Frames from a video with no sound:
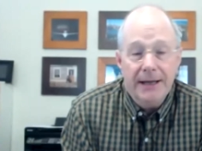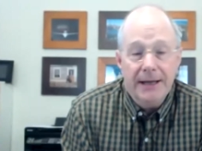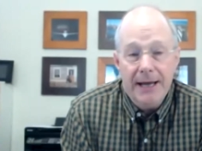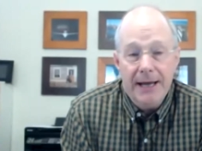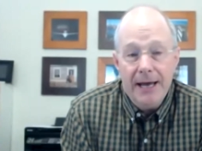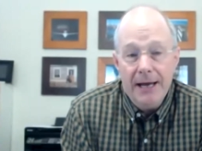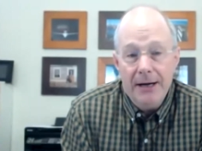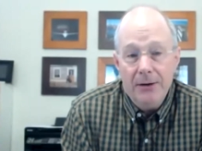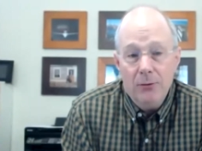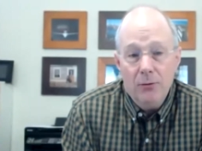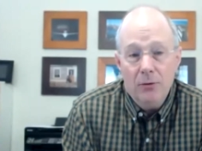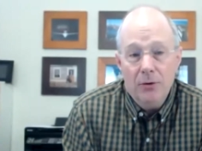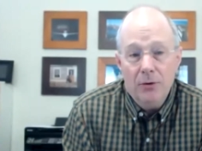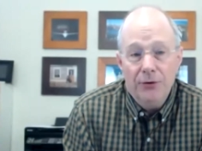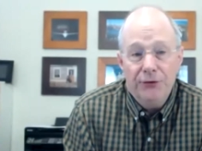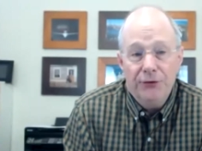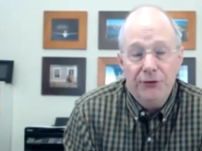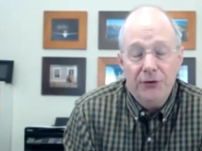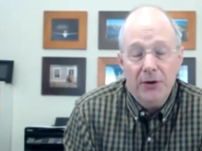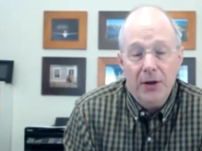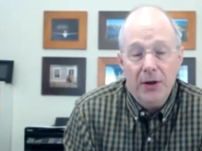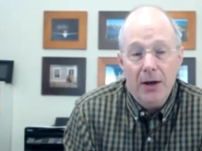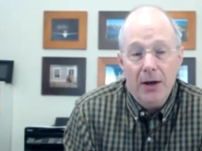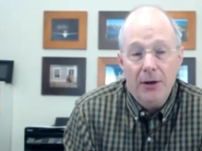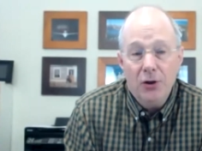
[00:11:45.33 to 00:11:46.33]
And it
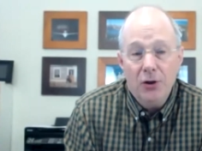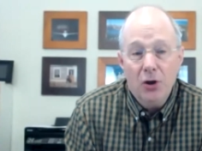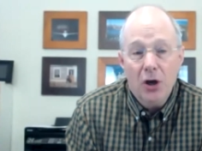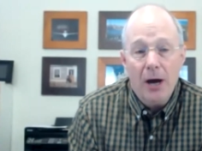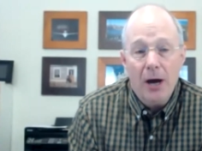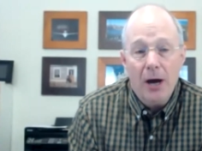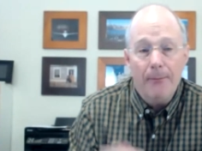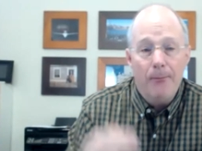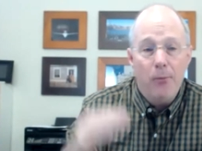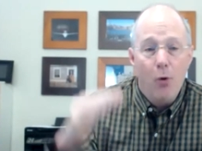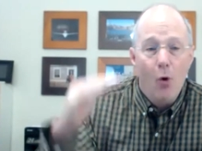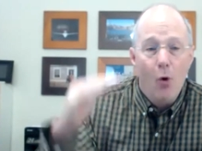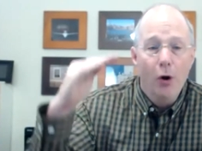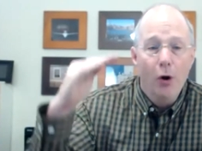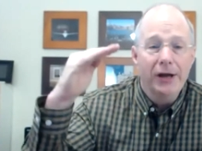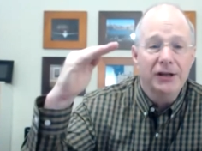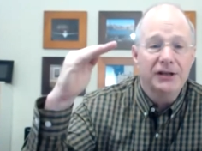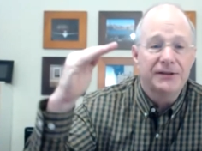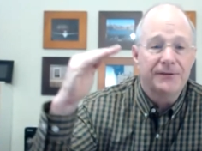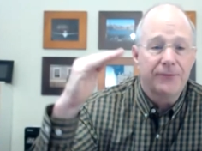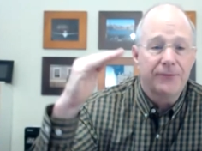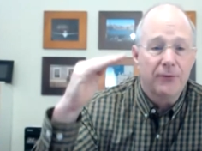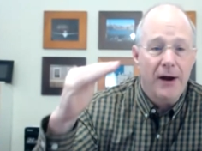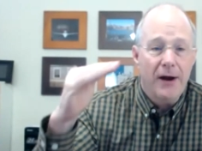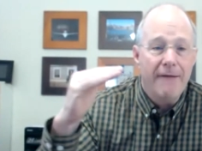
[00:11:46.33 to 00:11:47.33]
was, uh, you got points
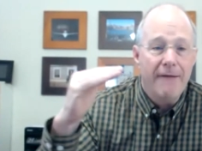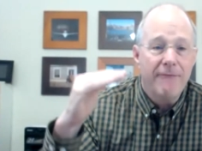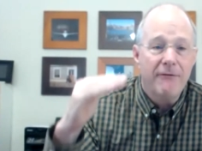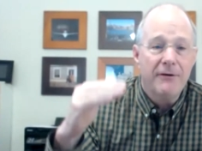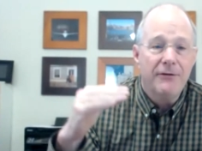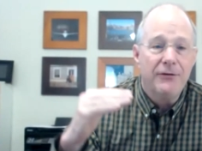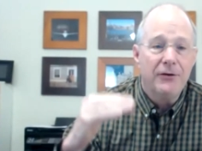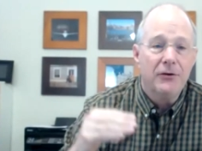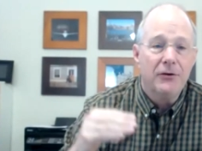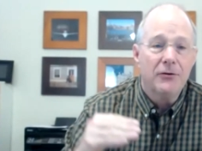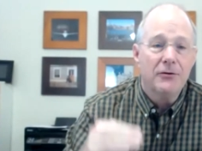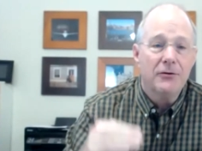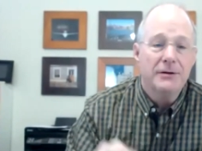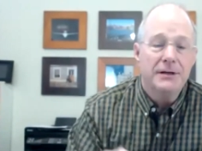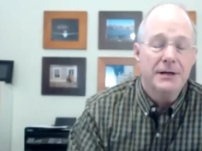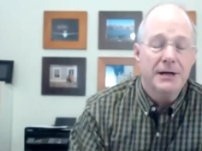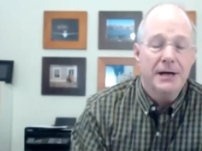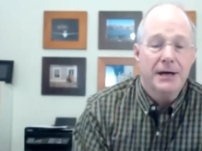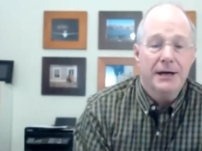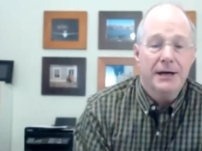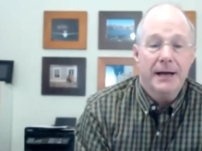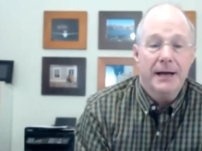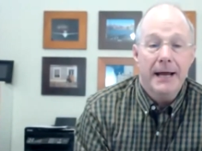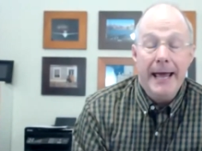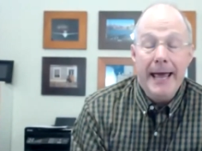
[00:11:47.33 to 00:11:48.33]
for everything you
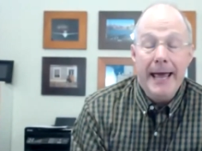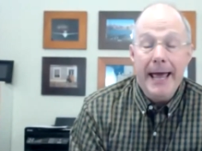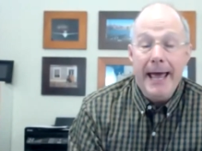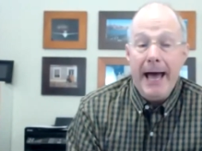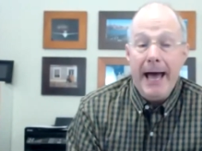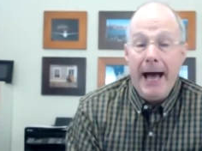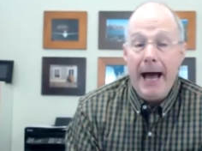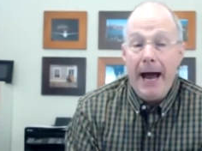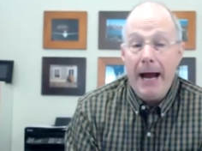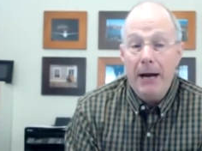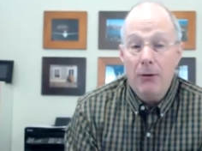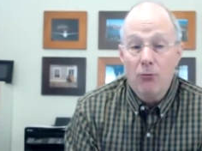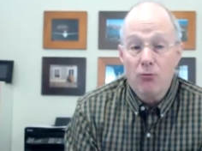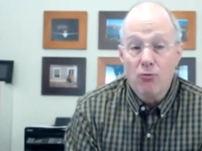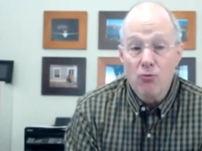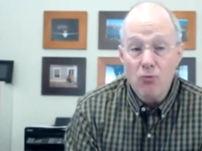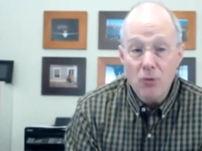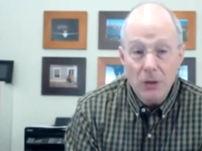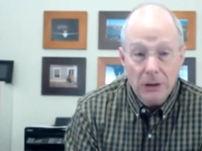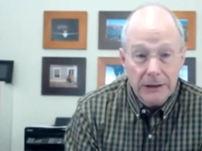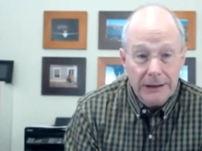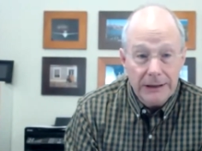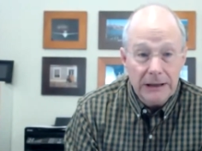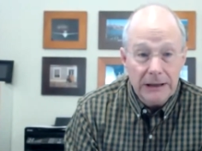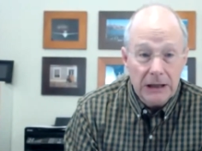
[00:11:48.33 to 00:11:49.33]
did. I
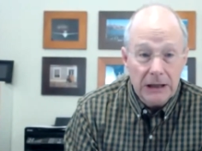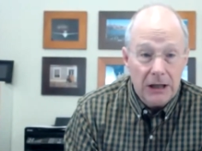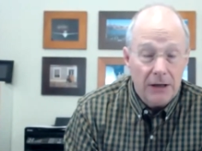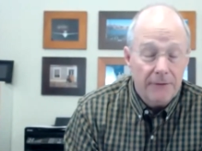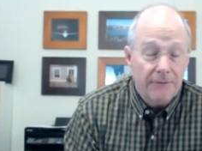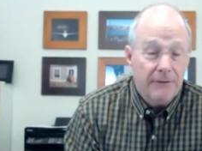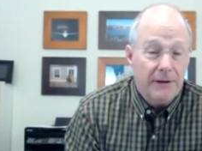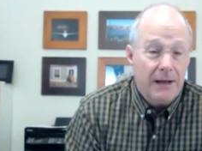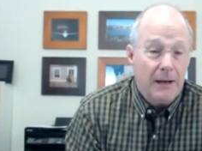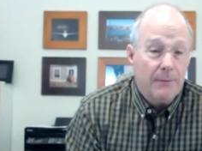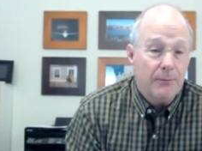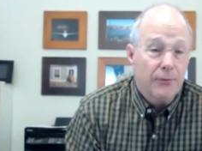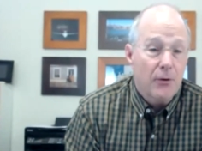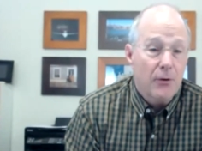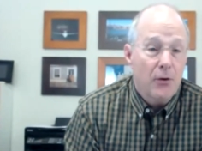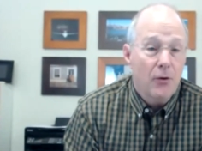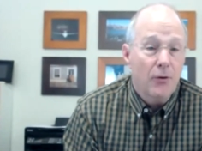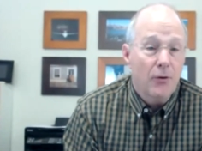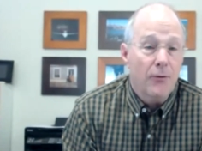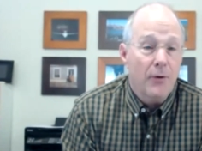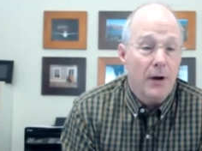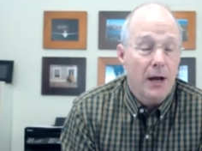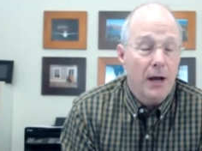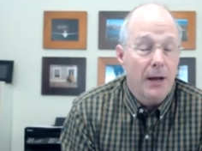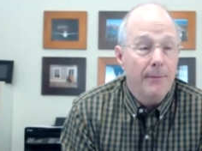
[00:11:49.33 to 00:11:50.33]
really loved that
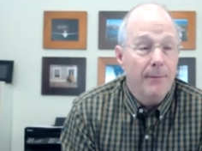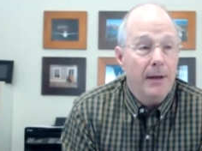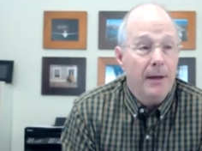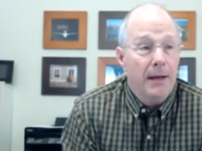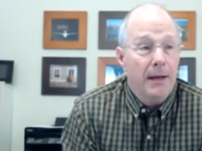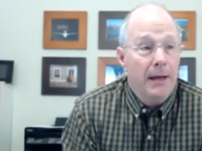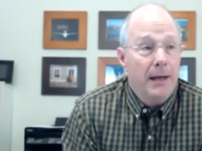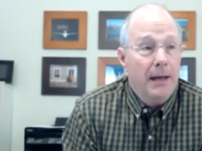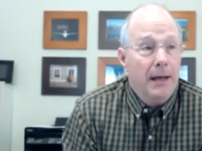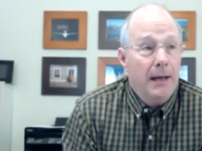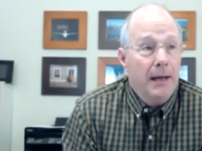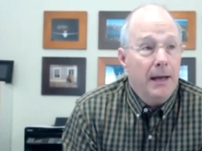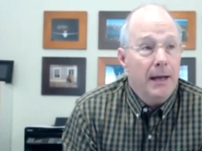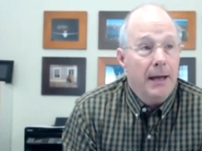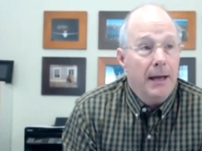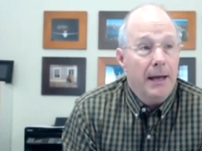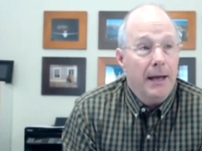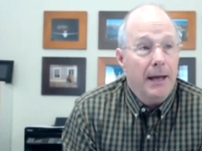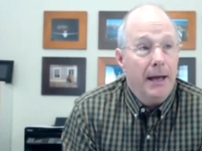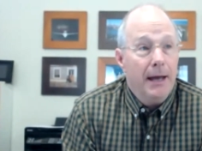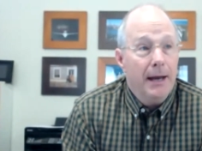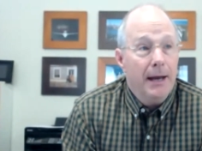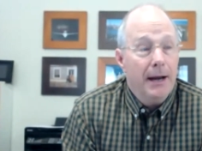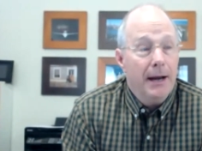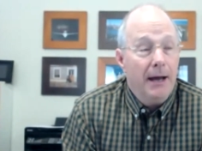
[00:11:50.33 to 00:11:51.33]
program.
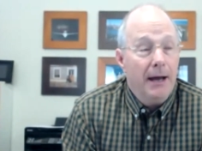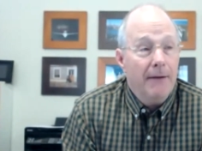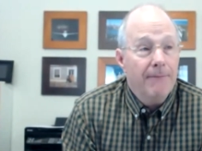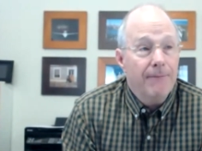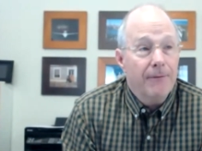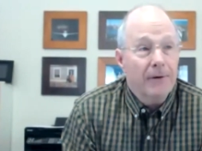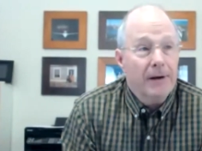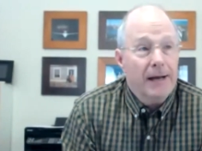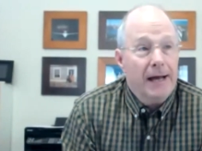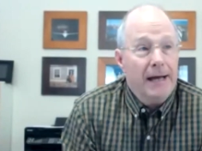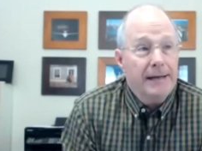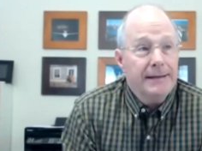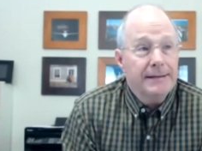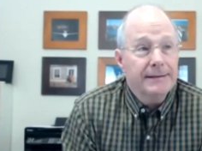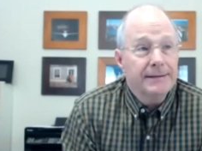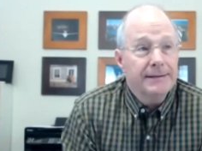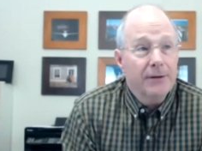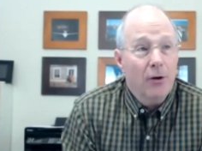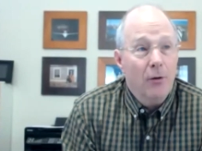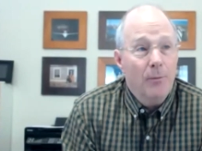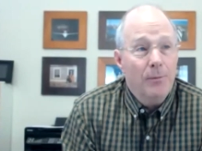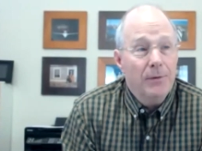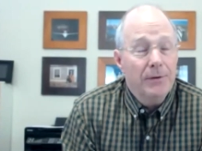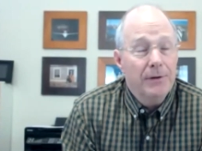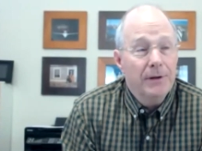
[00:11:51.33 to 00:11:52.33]
And I forgot to
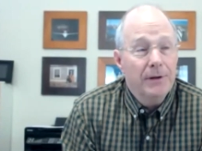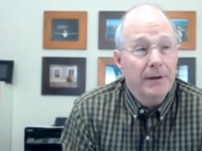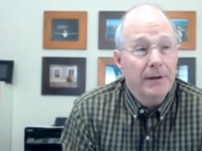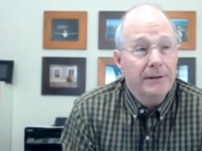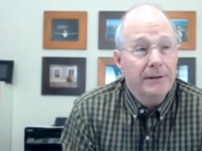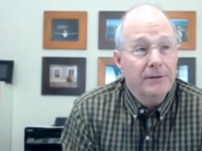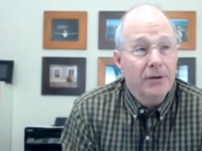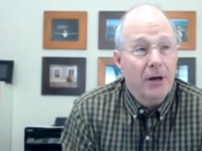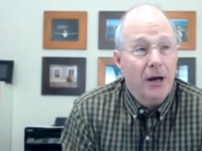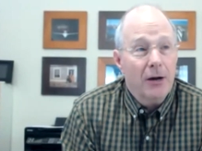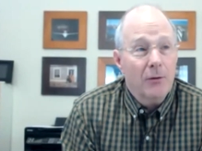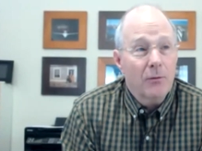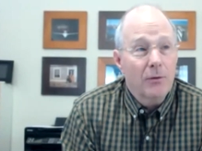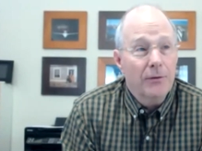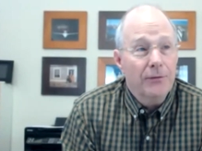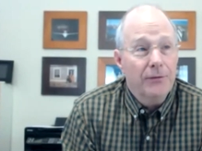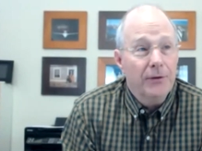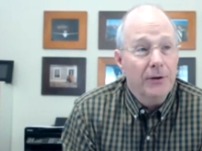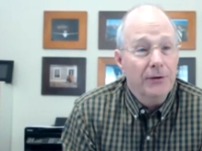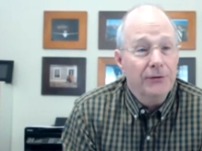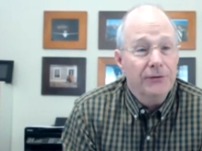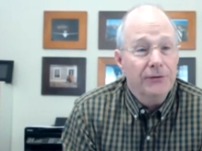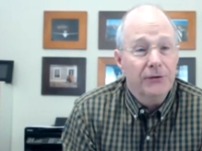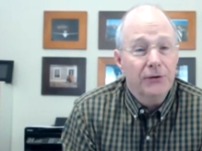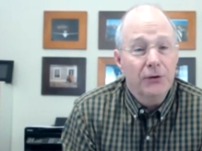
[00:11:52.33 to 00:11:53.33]
open the talk with
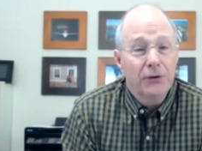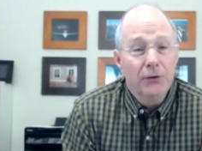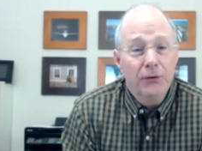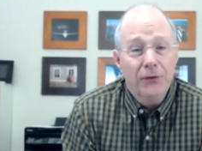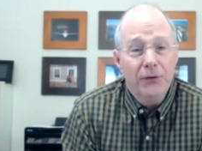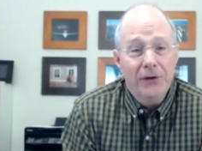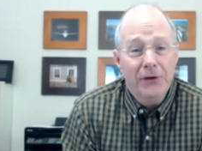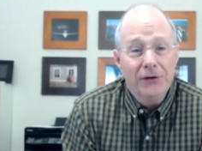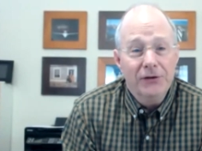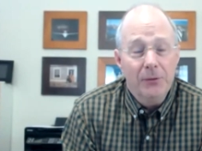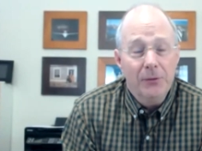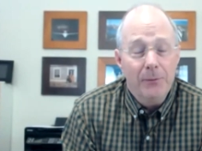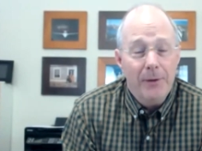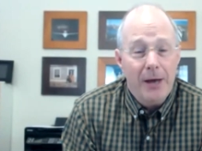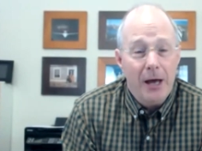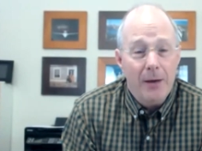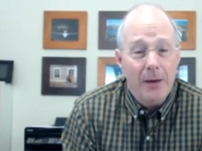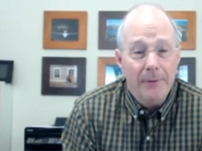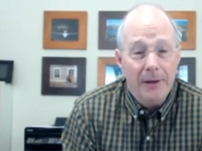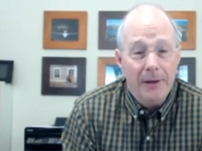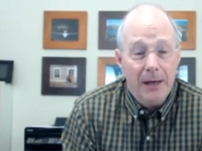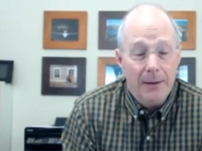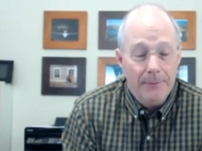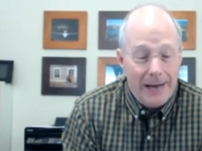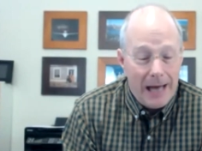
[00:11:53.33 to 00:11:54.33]
this. Two things about
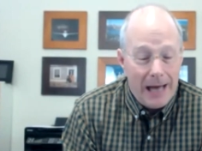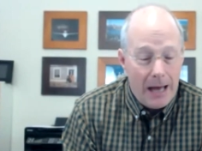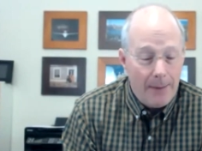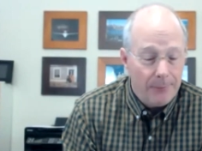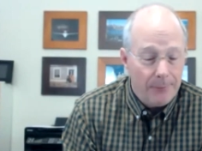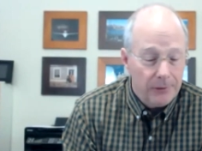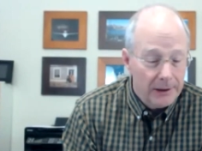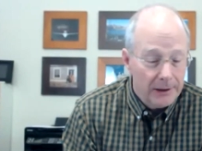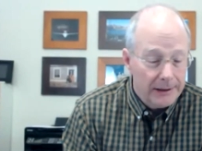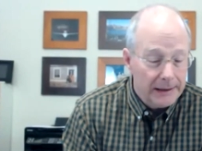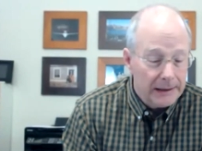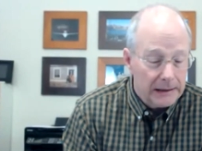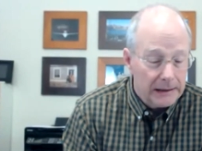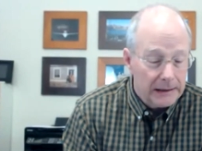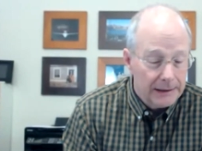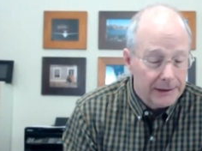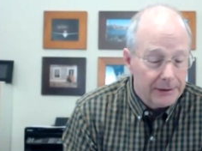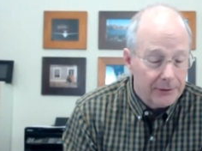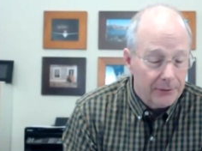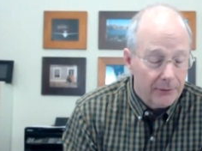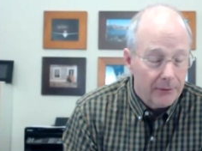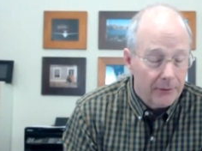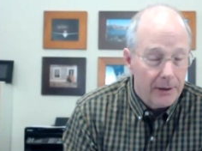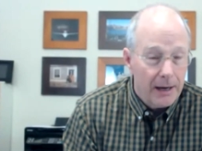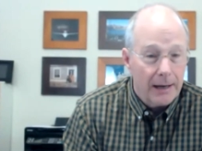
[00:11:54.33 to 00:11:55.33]
me I'm not politically
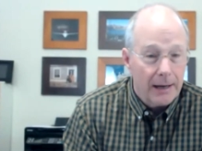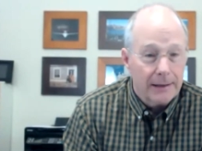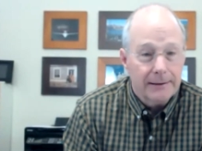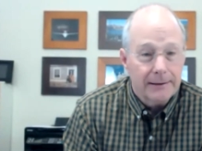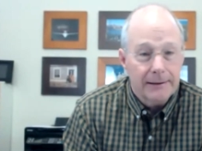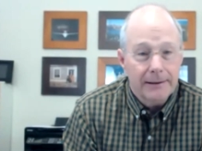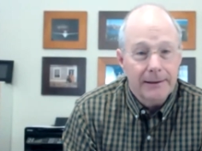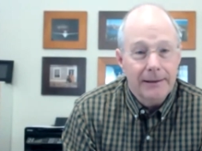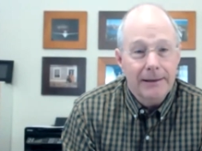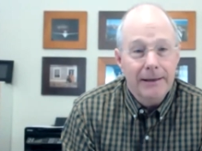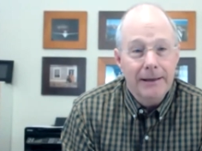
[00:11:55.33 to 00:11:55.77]
correct.